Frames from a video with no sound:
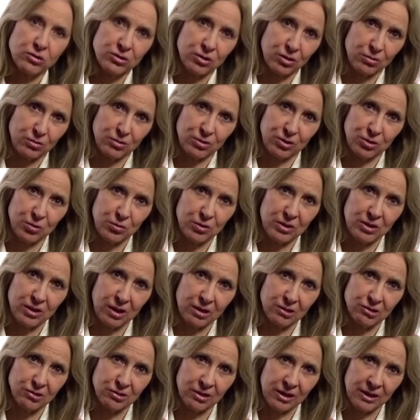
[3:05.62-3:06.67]
also to
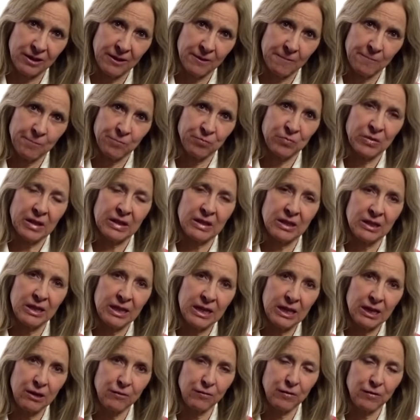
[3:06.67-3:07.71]
adultery,
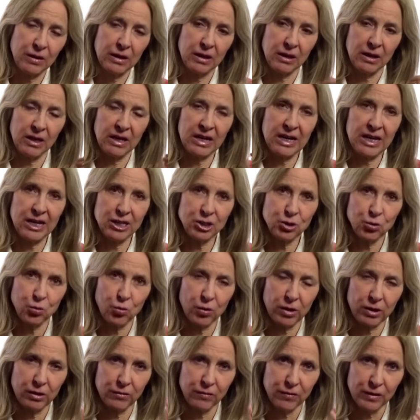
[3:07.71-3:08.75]
leaving each
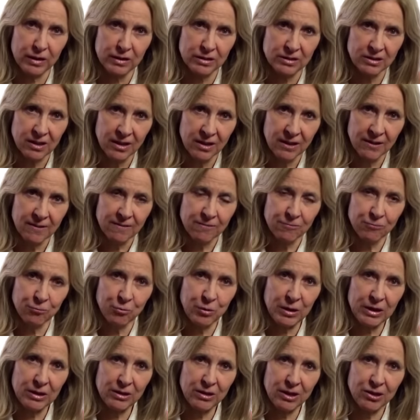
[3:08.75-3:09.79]
one of us
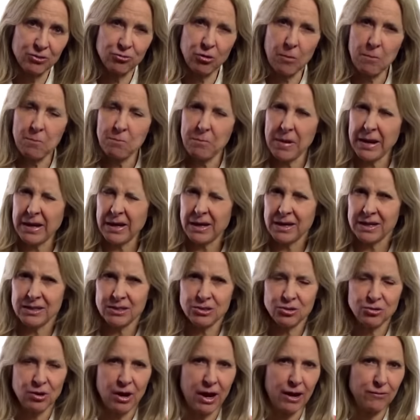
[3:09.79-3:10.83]
with a
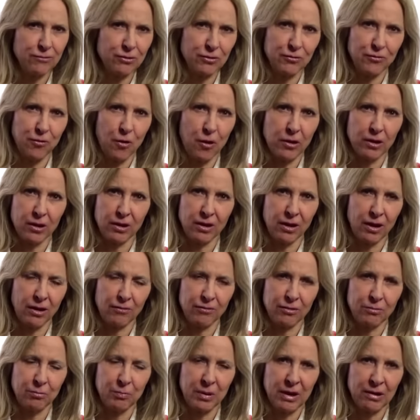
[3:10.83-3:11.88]
tremendous drive to fall in
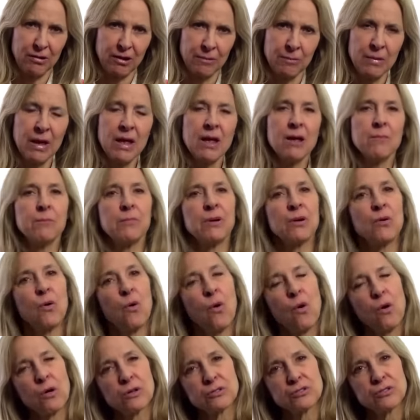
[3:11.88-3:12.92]
love and pair up,
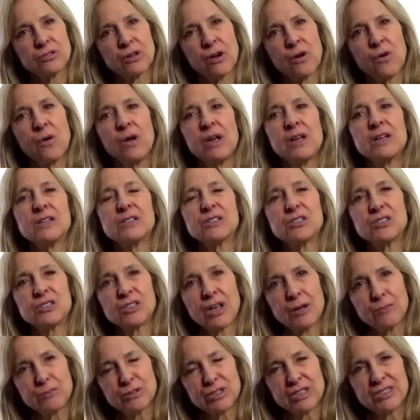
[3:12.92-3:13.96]
but also
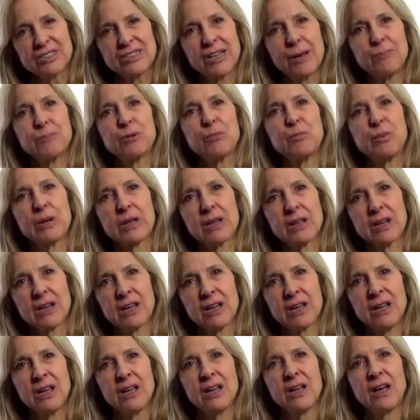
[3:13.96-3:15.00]
some
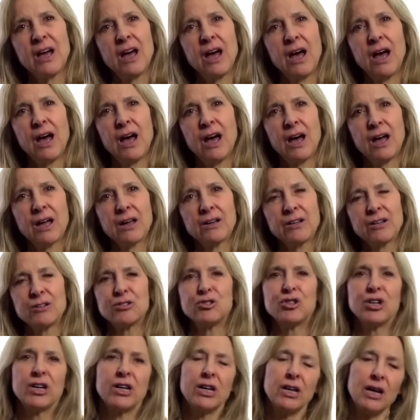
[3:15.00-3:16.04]
susceptibility uh,
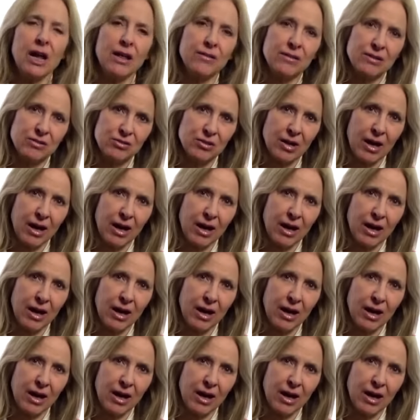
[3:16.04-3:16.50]
to cheating on the